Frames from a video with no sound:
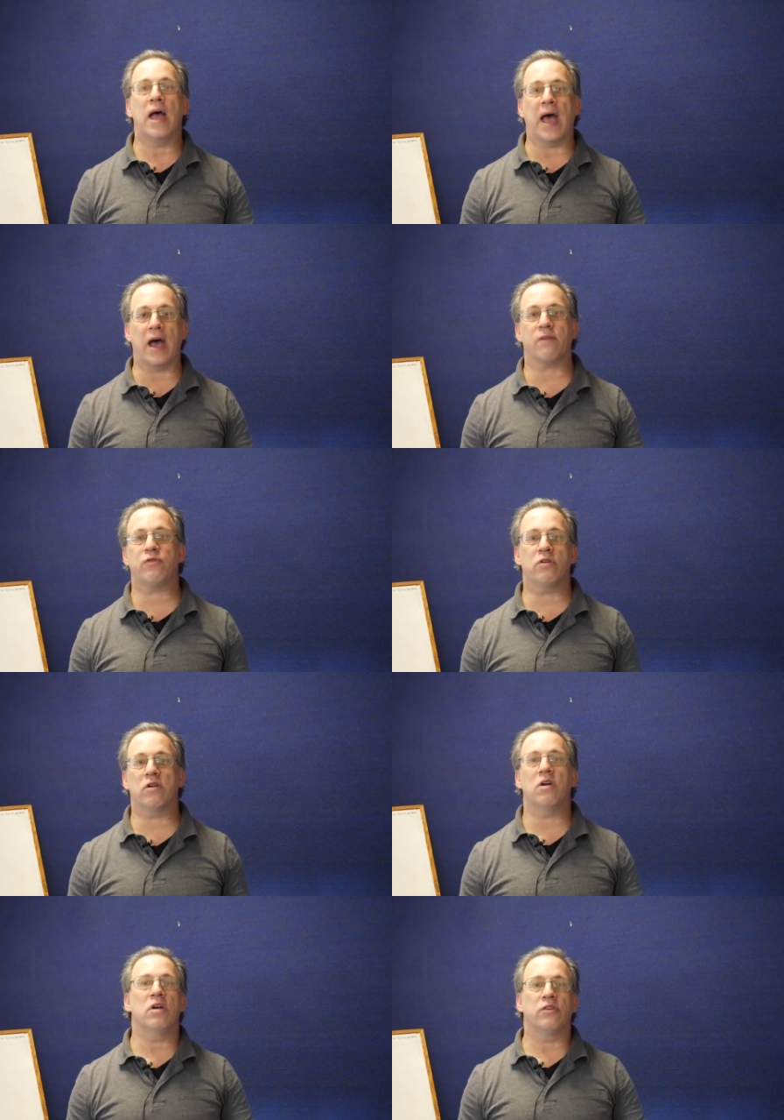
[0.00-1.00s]

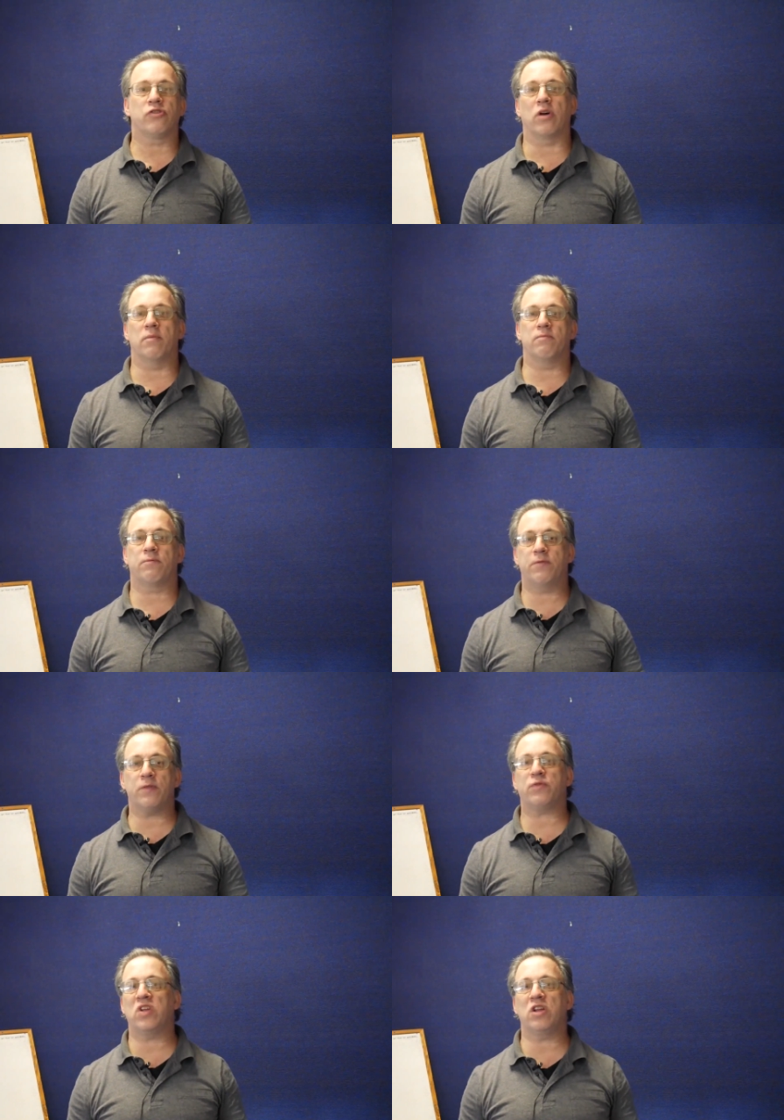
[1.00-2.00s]
After some
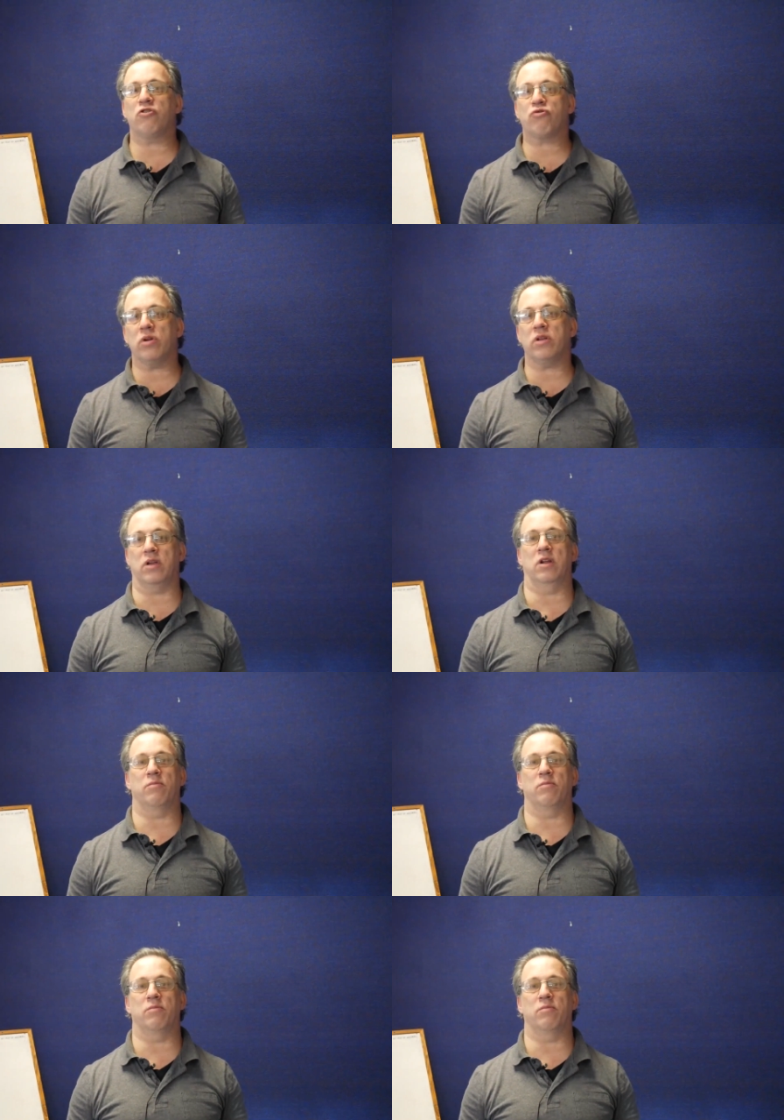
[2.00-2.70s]
$15 trillion